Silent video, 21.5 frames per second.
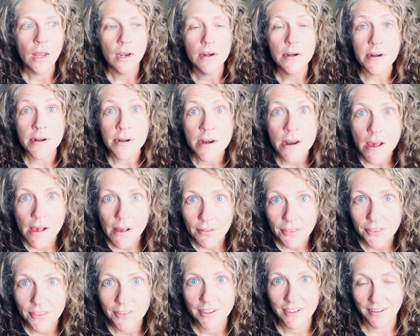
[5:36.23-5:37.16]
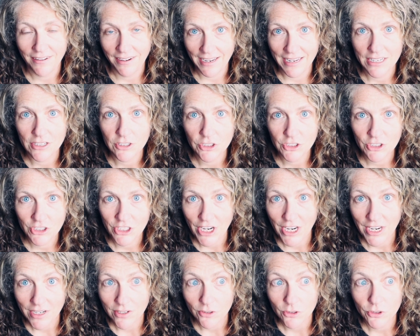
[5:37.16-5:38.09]
Nothing has
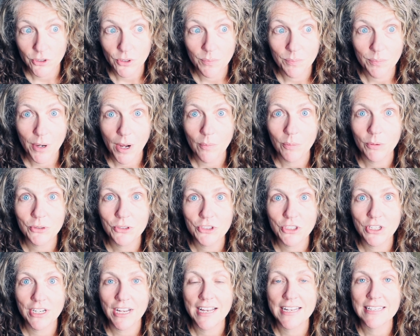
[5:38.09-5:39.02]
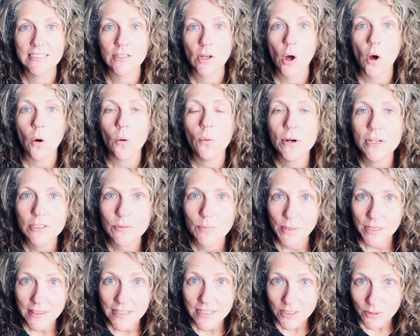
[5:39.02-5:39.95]
changed. Publishing has always
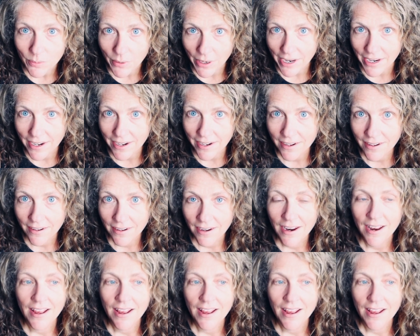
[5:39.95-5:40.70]
been this way.